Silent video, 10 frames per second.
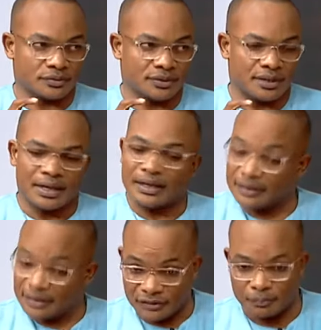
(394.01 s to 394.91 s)
Mm. And
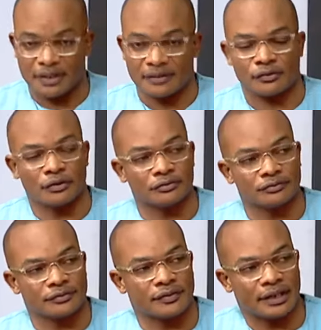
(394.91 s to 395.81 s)
then he pens
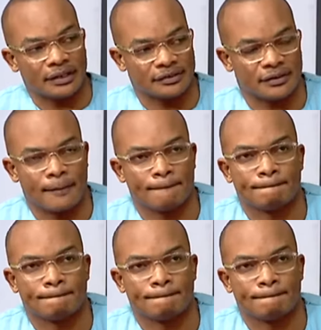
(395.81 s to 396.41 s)
off the letter.